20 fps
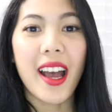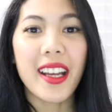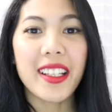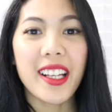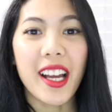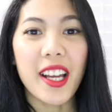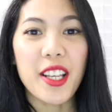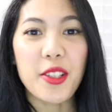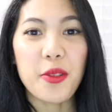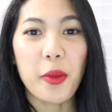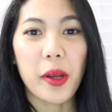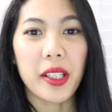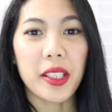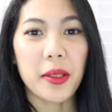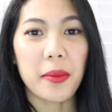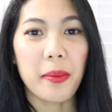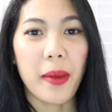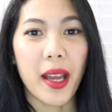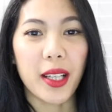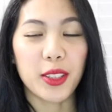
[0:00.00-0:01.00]
guys,
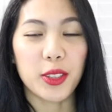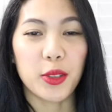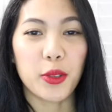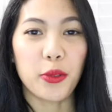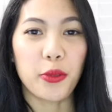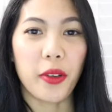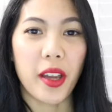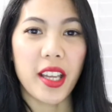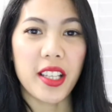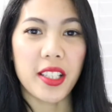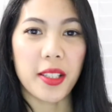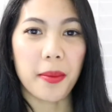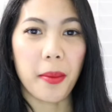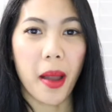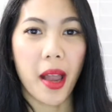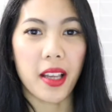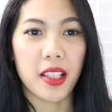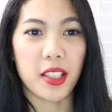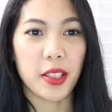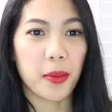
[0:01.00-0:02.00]
welcome back to Face
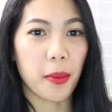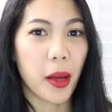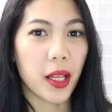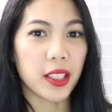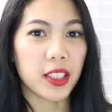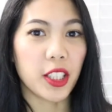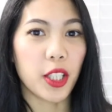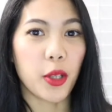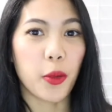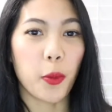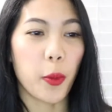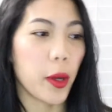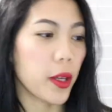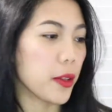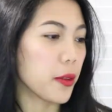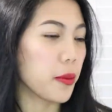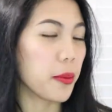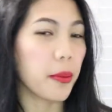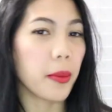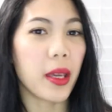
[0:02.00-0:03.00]
Mask Monday
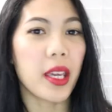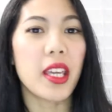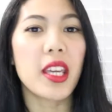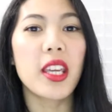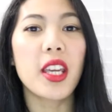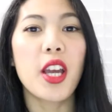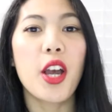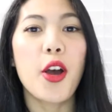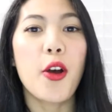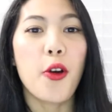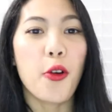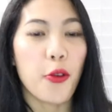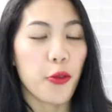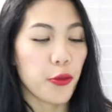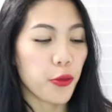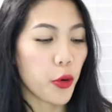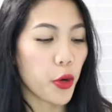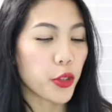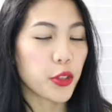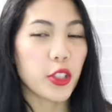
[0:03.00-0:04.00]
with me.
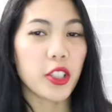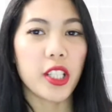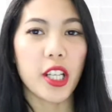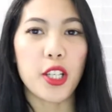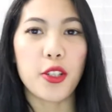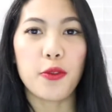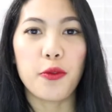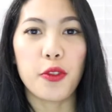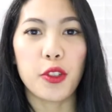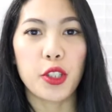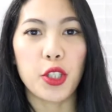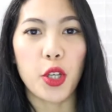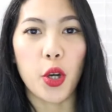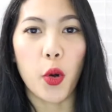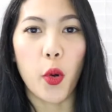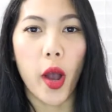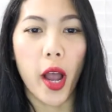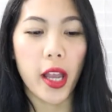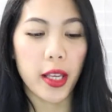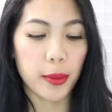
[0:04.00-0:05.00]
For today's
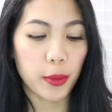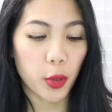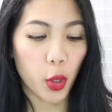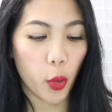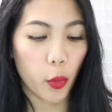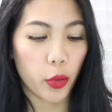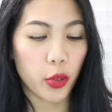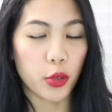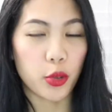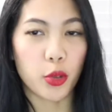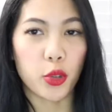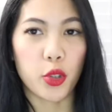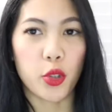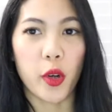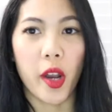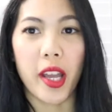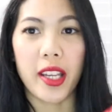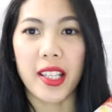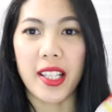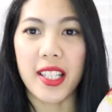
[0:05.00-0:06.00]
video, I'm going to
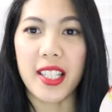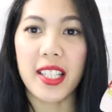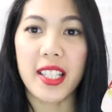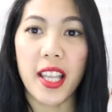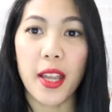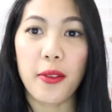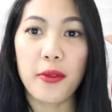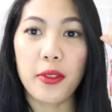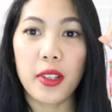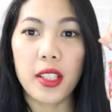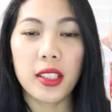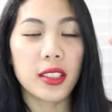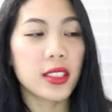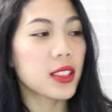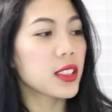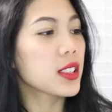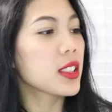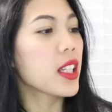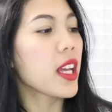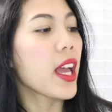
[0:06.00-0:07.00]
try the
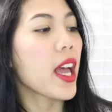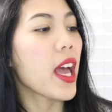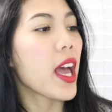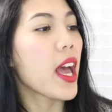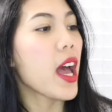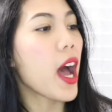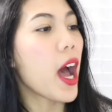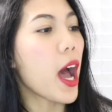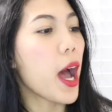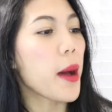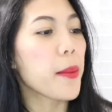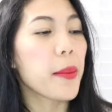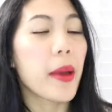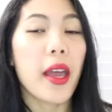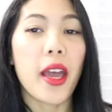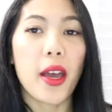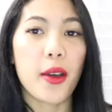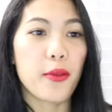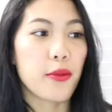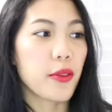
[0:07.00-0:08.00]
7th
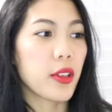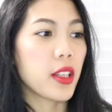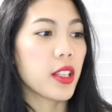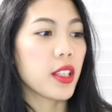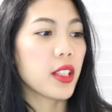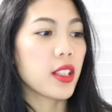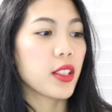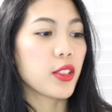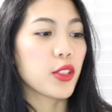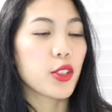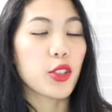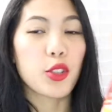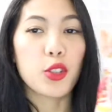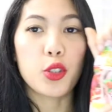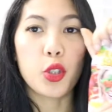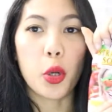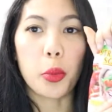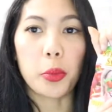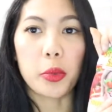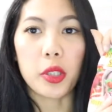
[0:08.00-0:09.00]
Heaven
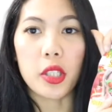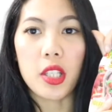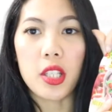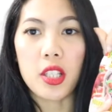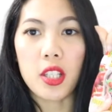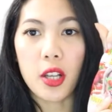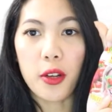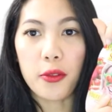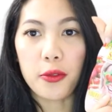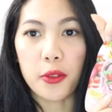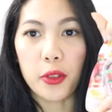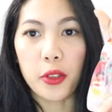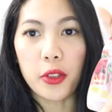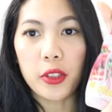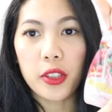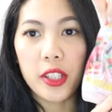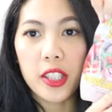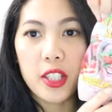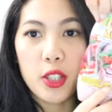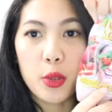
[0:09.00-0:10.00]
Strawberry
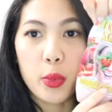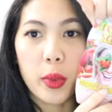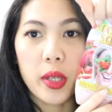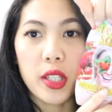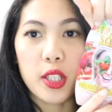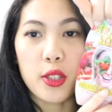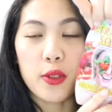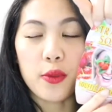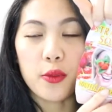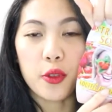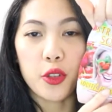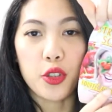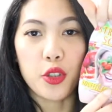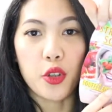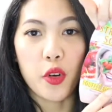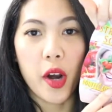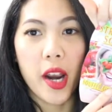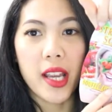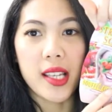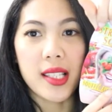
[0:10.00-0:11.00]
Souffle. This one is for
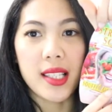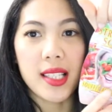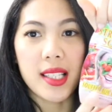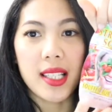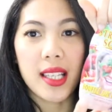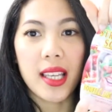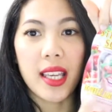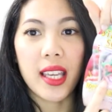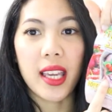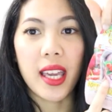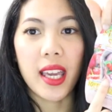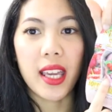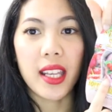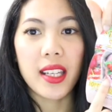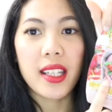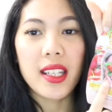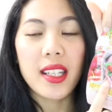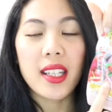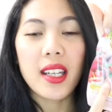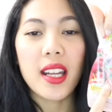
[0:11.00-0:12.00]
dry
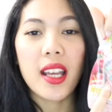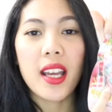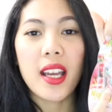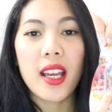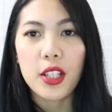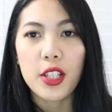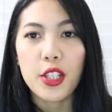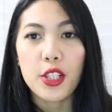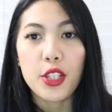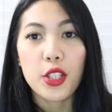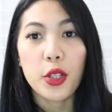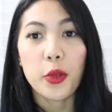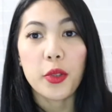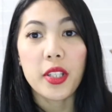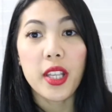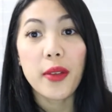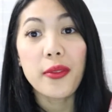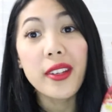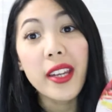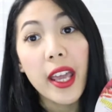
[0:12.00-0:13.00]
skin. So
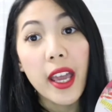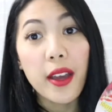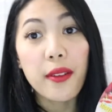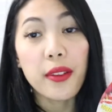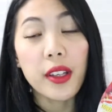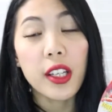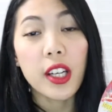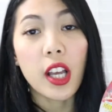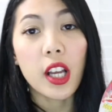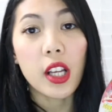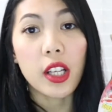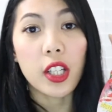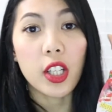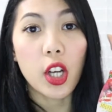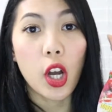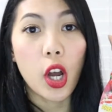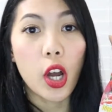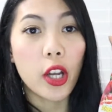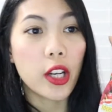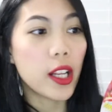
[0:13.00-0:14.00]
7th Heaven
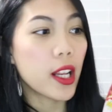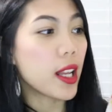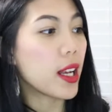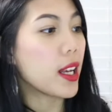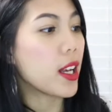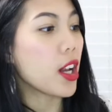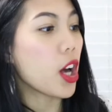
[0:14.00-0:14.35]
got a